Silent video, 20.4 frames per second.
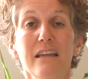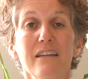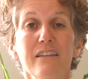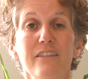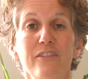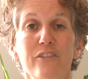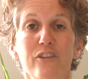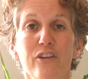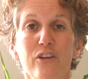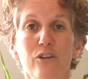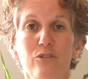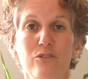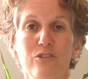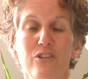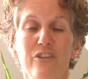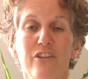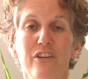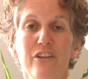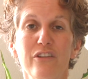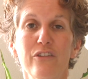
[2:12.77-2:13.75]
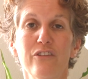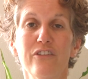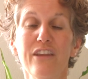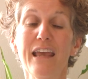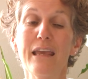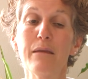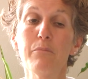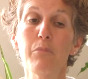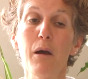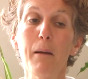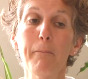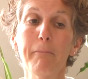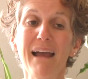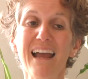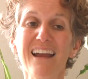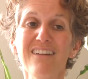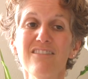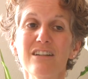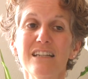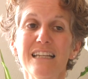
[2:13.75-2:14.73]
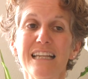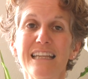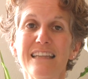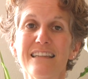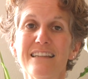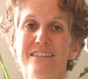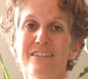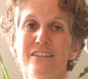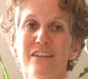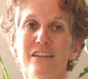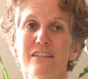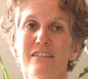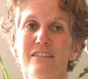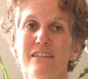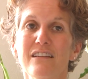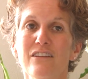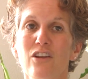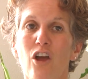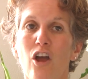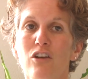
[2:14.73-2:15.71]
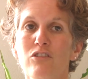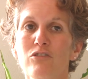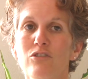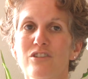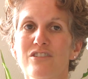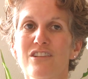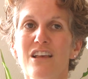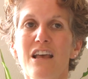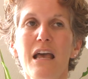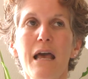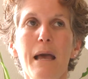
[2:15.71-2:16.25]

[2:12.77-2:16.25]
still to this day, but apparently in the 1600s,